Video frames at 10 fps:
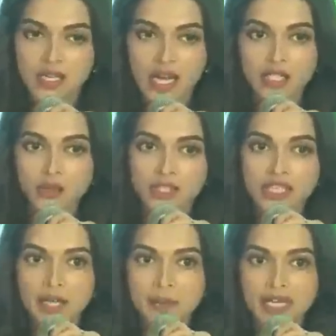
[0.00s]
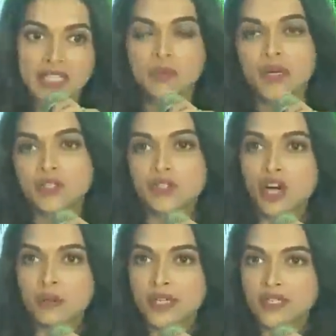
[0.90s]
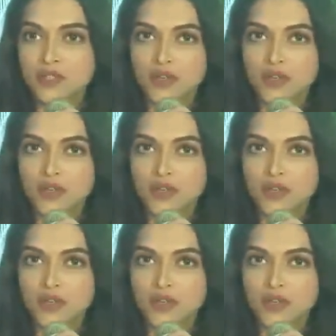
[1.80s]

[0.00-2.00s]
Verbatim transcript: I don't think I'm anyone to comment